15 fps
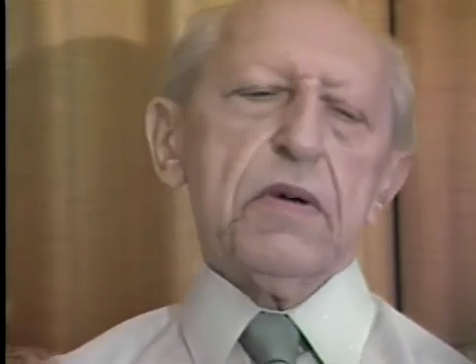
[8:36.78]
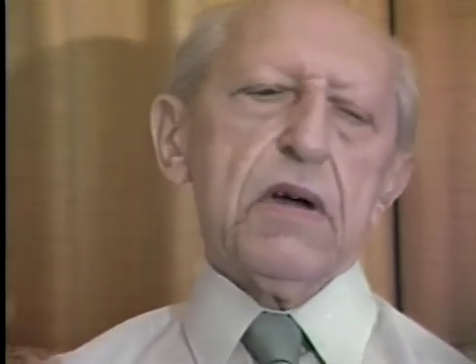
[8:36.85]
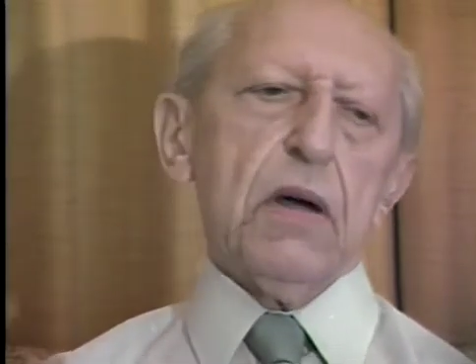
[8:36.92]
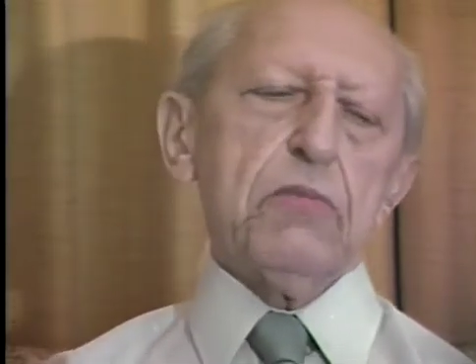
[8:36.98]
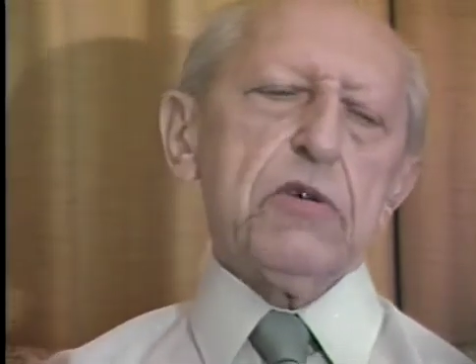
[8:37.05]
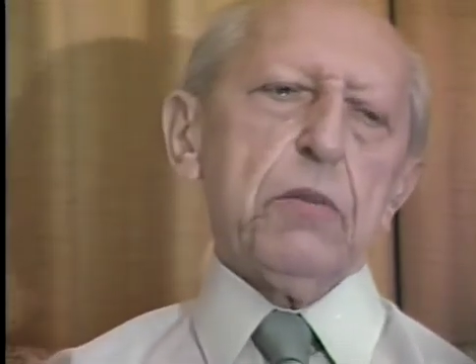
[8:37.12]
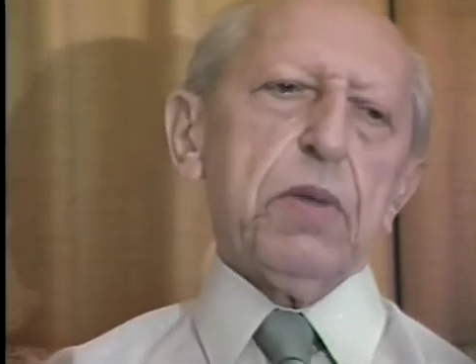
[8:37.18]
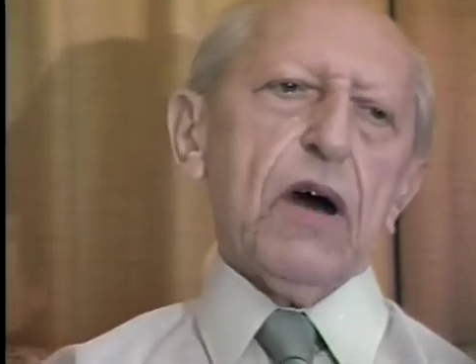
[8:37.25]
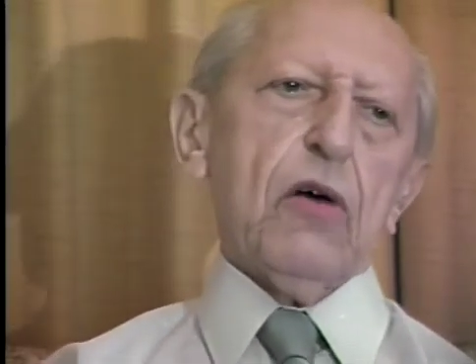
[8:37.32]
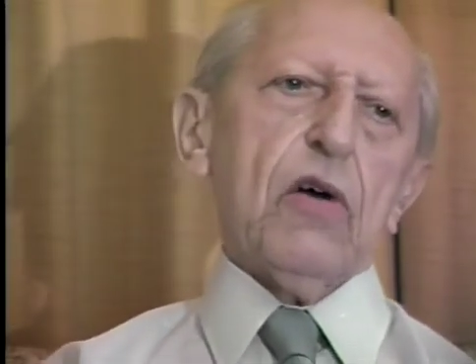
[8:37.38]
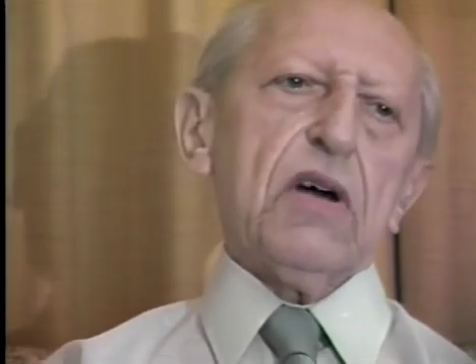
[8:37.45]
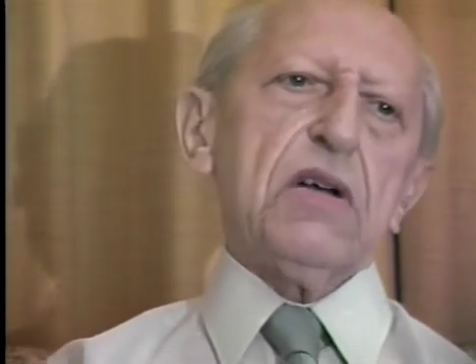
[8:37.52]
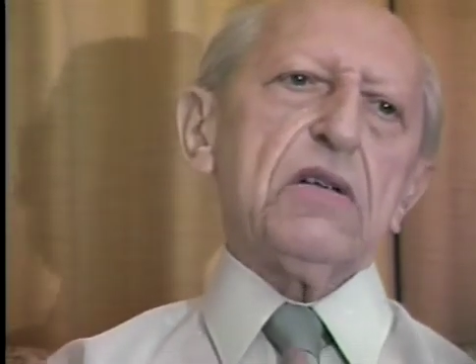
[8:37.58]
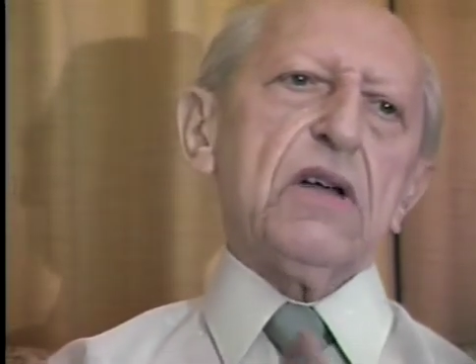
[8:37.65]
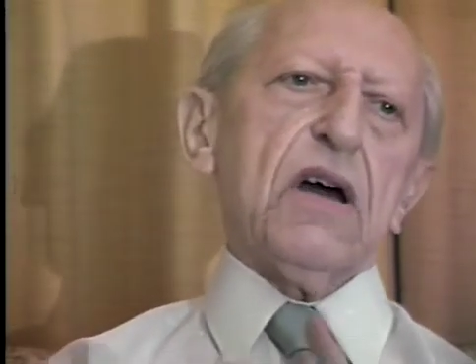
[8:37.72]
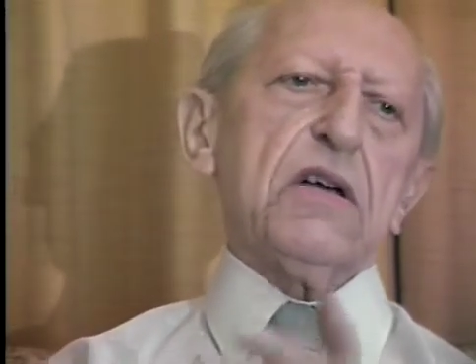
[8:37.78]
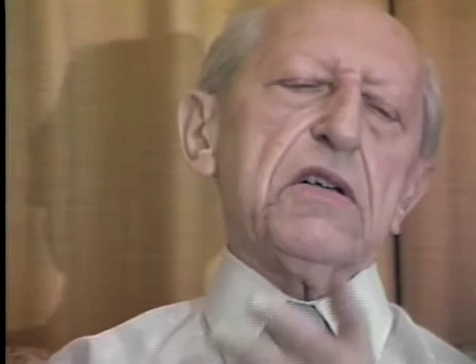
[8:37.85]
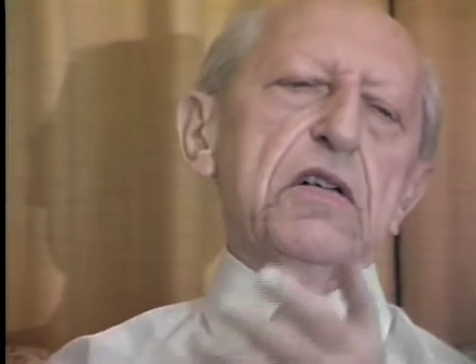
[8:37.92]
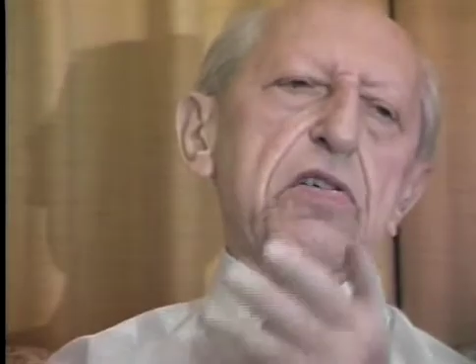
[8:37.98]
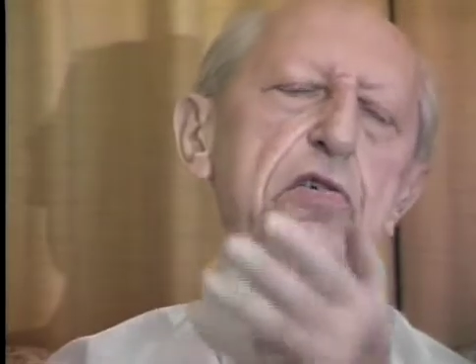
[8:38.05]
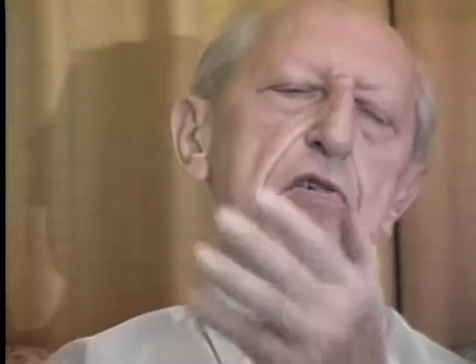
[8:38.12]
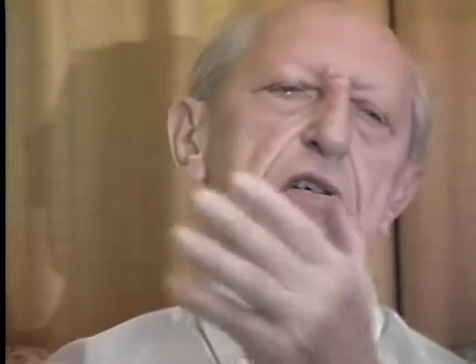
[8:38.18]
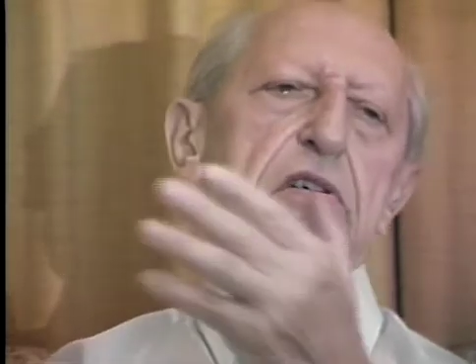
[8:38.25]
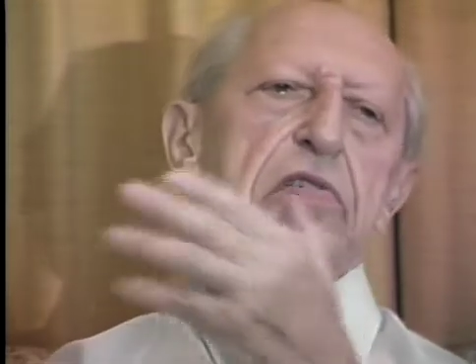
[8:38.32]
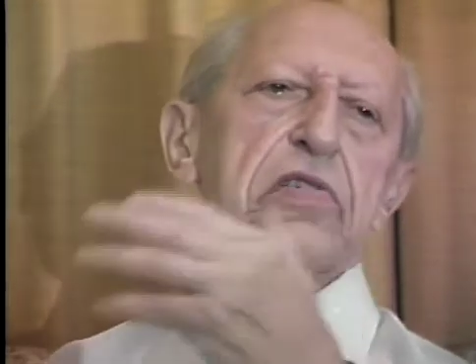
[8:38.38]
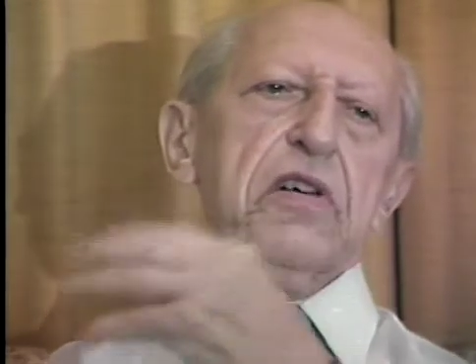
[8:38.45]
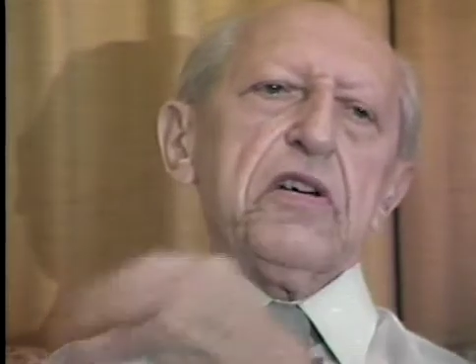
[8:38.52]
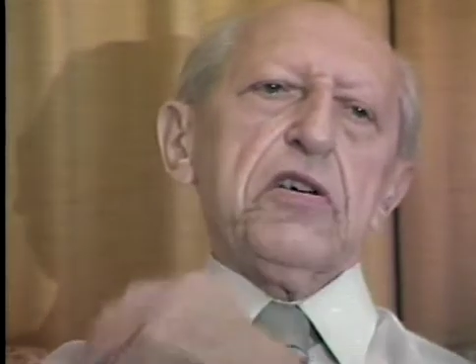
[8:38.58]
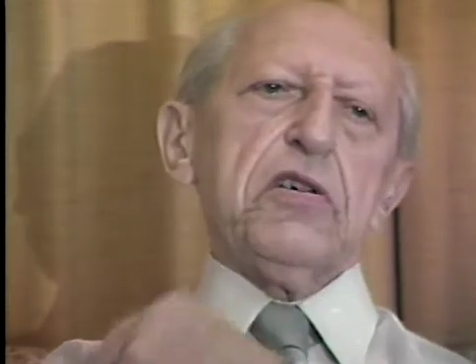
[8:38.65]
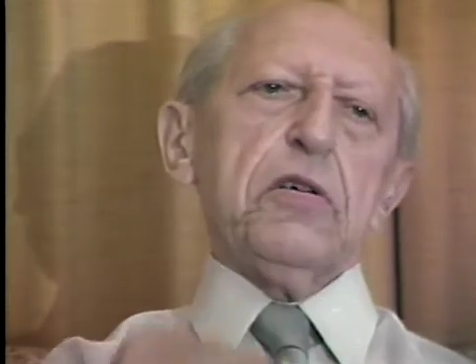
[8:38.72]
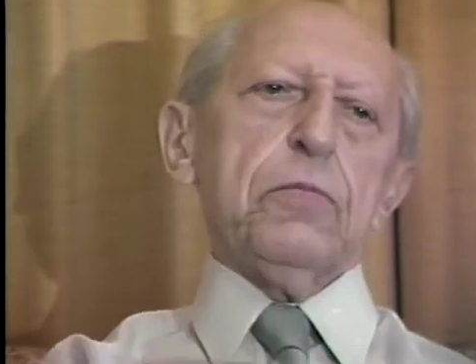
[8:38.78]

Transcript: came to power in 1933.